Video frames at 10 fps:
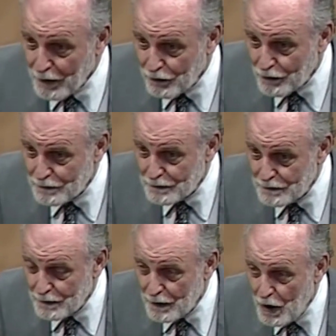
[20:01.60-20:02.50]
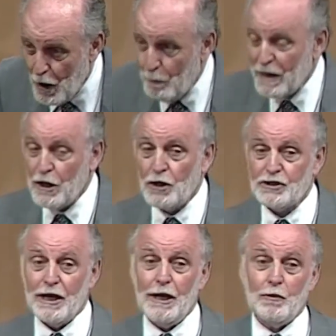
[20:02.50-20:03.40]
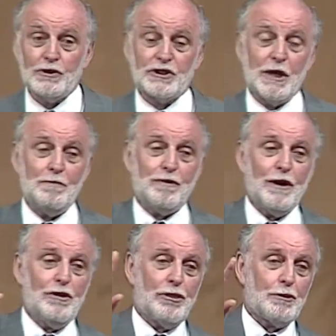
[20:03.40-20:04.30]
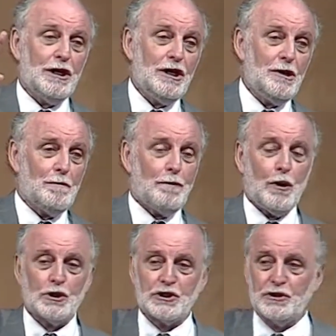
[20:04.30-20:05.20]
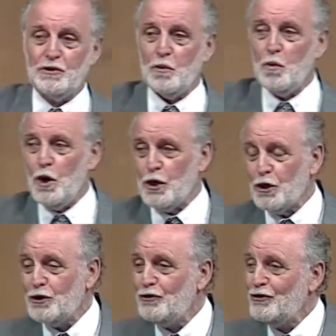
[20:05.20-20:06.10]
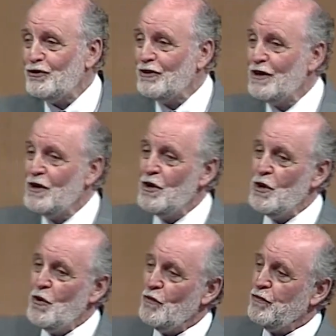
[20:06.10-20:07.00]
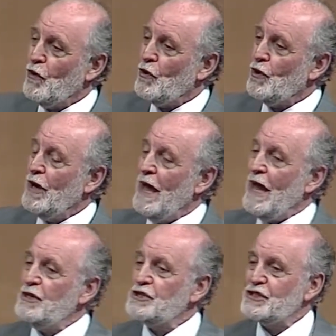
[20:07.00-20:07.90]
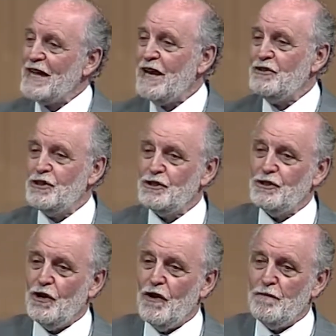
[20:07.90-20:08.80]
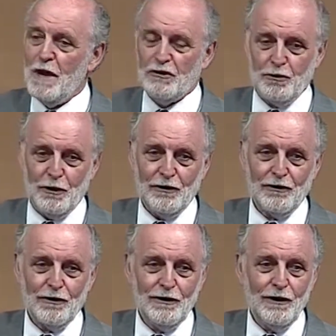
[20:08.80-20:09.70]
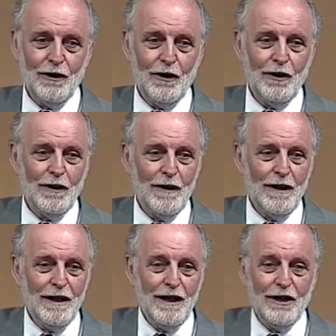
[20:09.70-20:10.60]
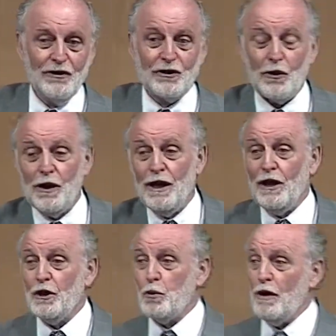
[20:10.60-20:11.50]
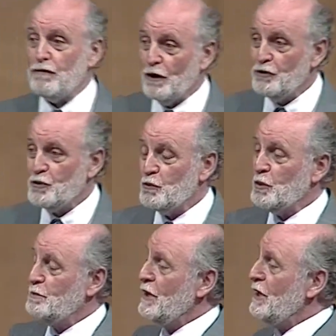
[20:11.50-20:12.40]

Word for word: it because it was simply three Persian words for a standard of measurement. So an equivalent would